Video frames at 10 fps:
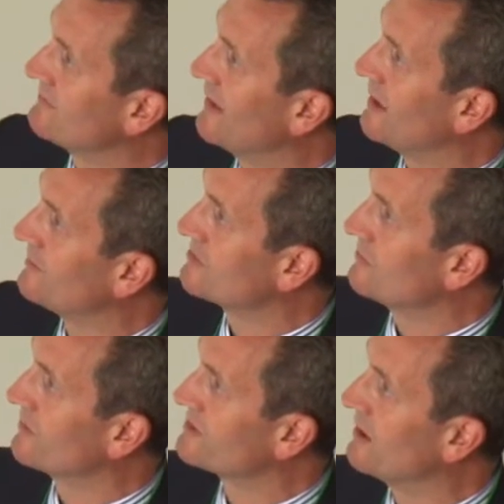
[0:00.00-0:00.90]
developed
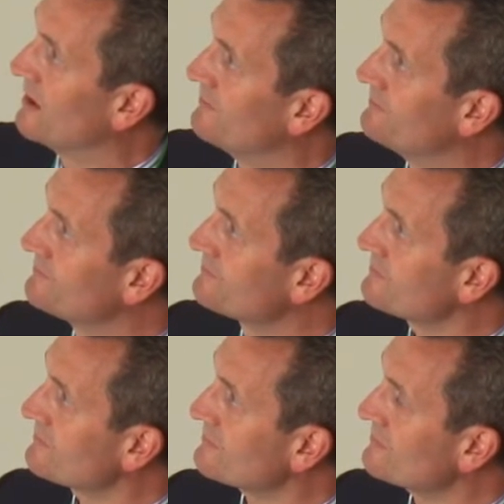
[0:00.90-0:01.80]
all the time.
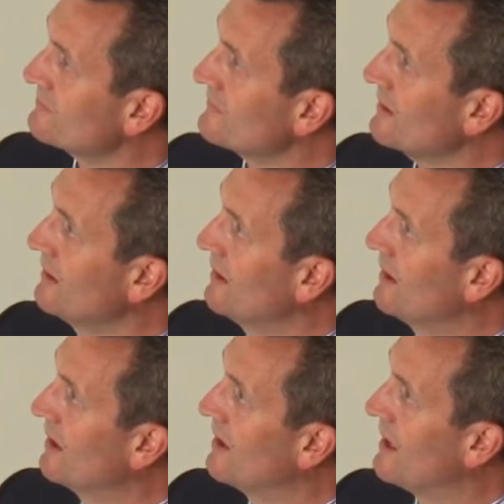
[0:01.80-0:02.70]

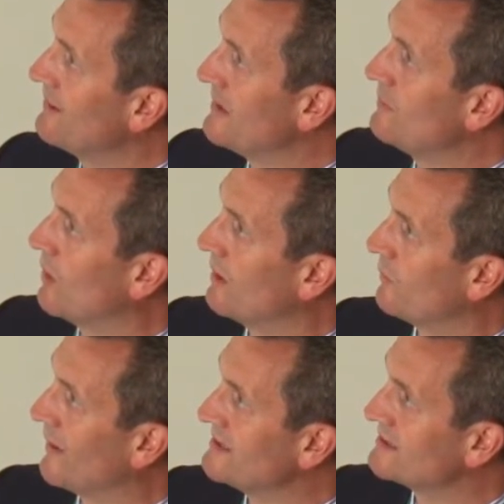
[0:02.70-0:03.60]
And meanwhile,
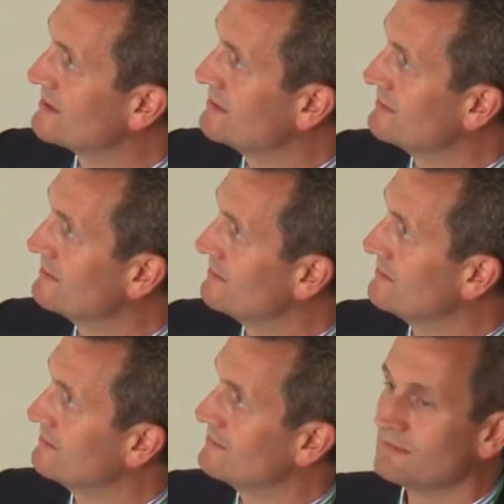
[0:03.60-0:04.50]
the waste
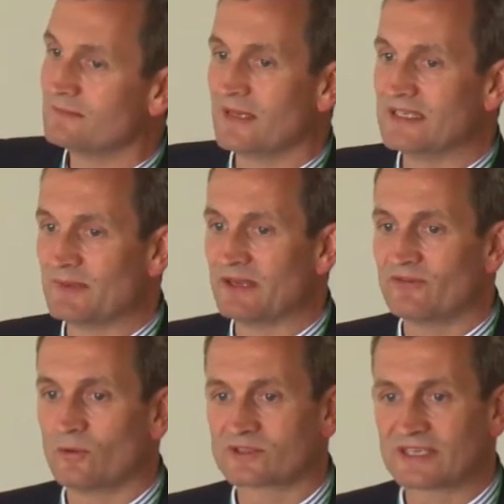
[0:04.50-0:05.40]
is being
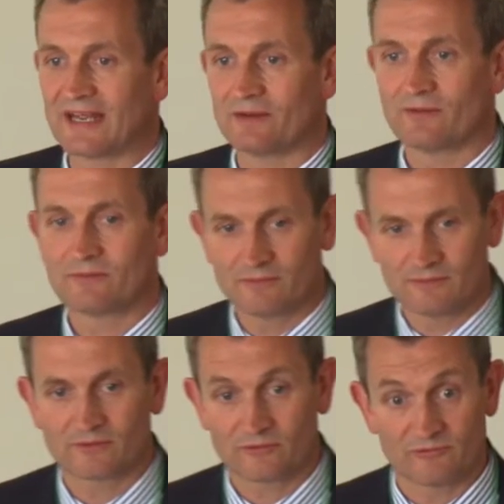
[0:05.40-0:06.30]
forced down
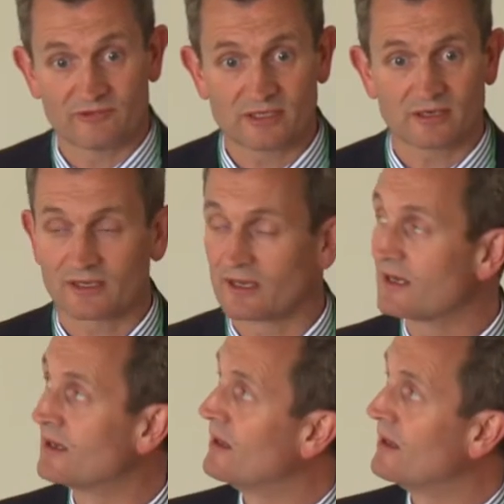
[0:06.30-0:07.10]
through recycling.